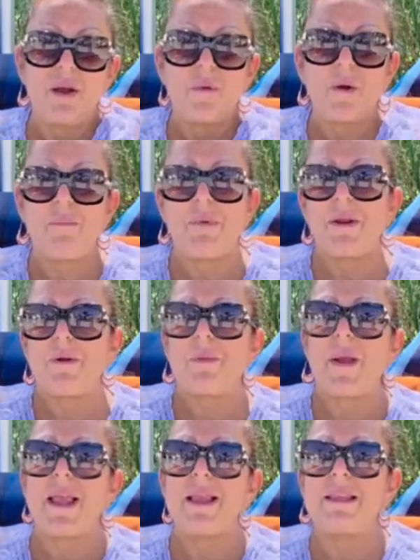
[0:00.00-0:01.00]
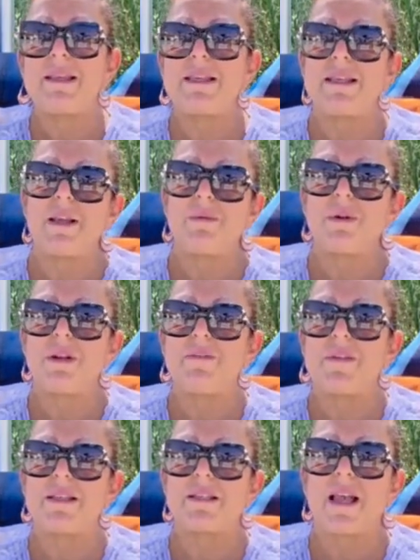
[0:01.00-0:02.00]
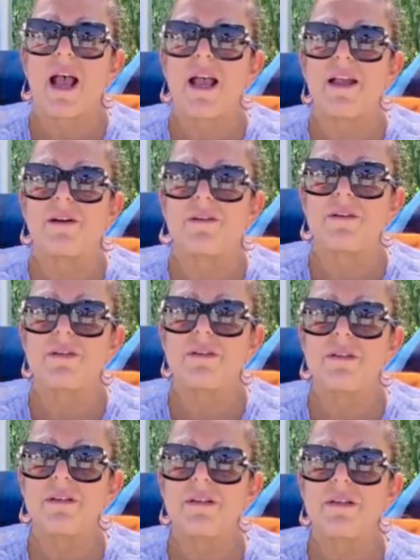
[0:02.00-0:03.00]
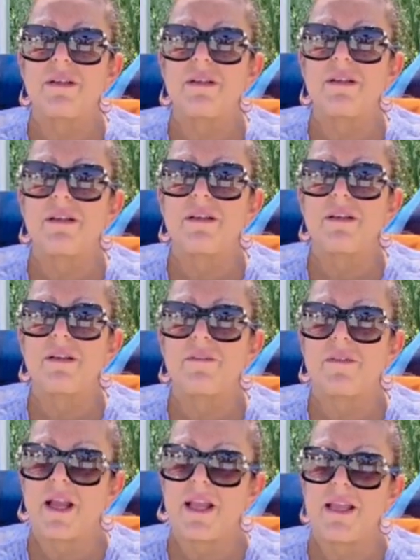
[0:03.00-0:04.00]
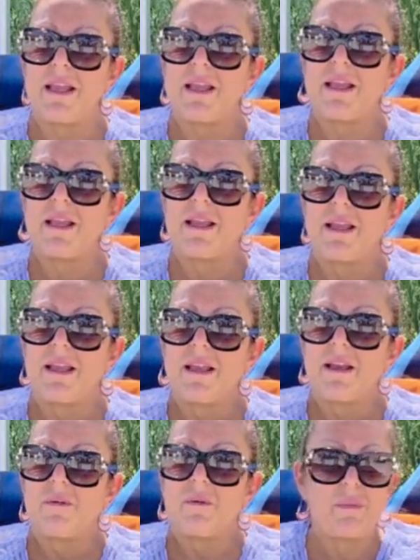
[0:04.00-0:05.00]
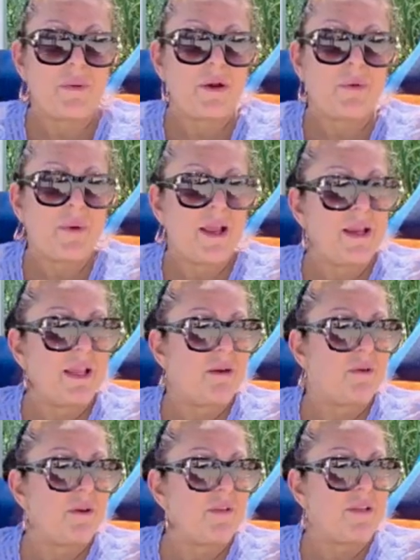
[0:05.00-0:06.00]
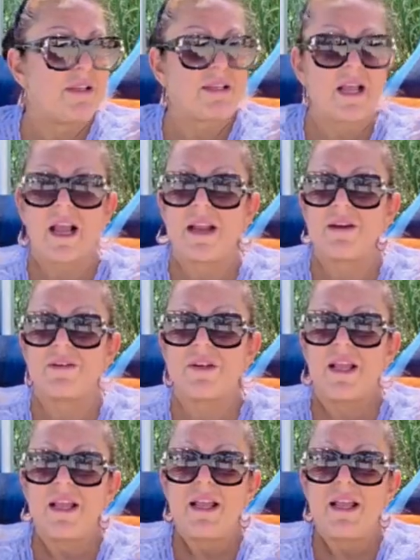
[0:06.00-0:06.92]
What better way than to get rid of these tires, right? What better way to get rid of these tires?